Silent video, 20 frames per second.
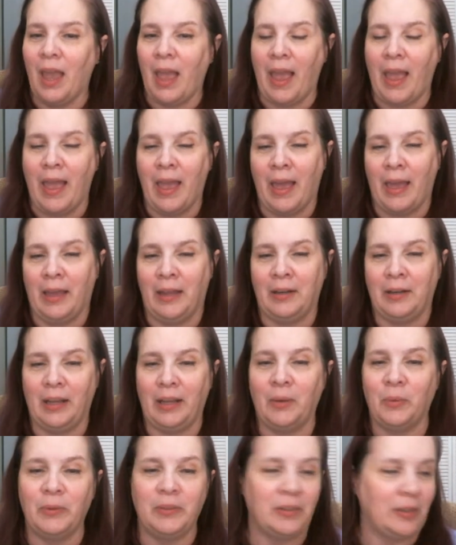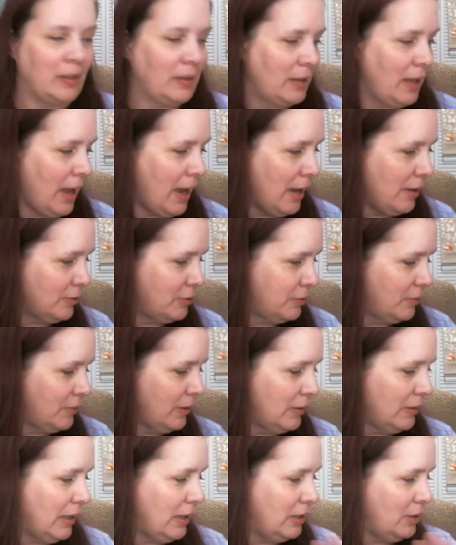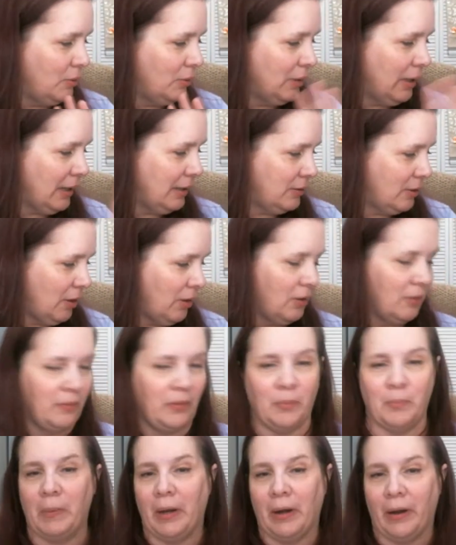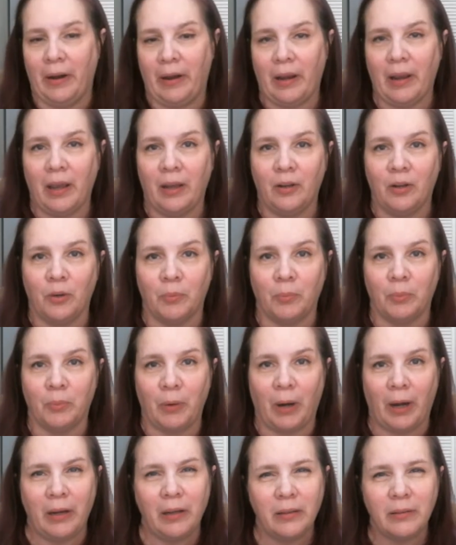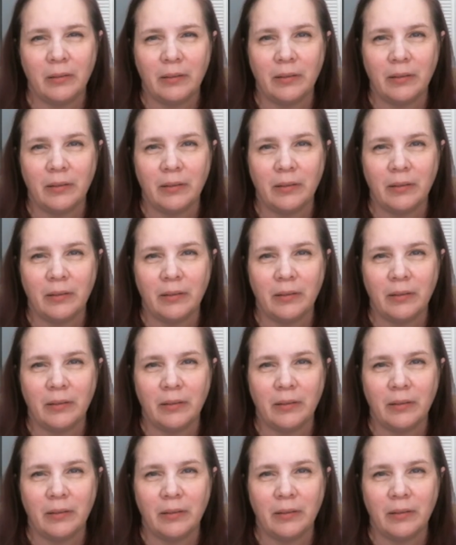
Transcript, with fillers: And it was in the house of the lady who liked all of the Mary Englebright,